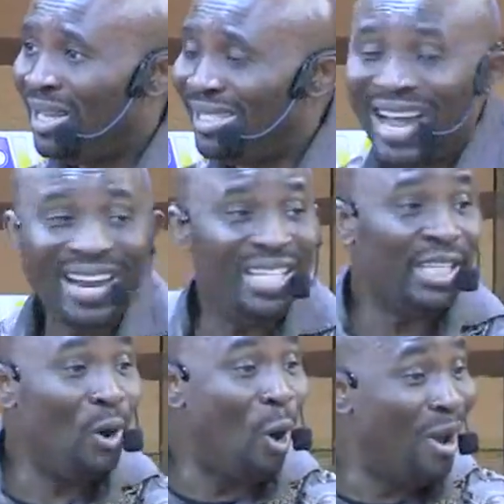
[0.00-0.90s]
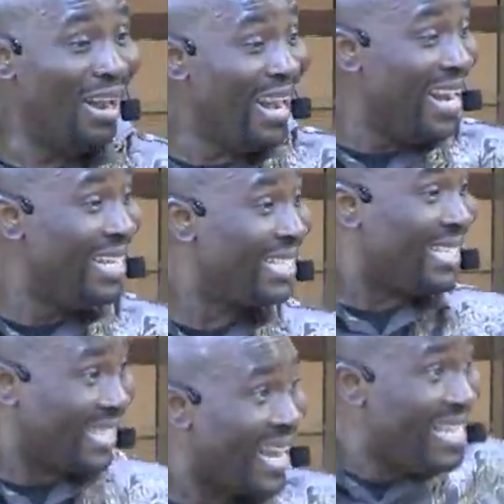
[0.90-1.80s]
That is the only
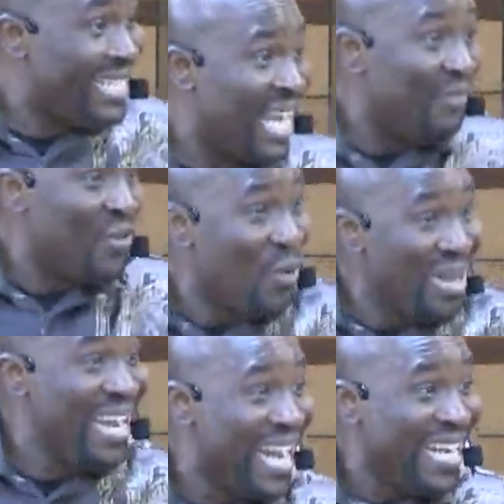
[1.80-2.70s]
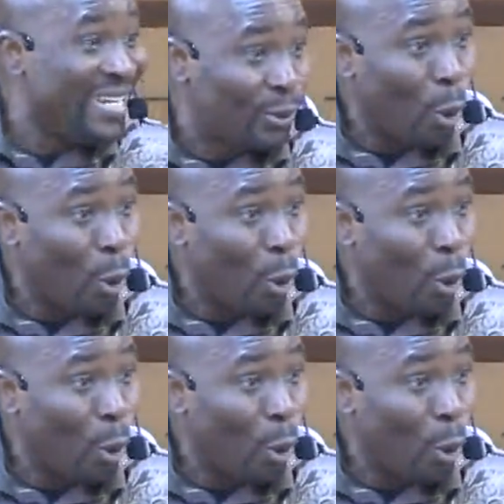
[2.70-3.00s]
incentive you need to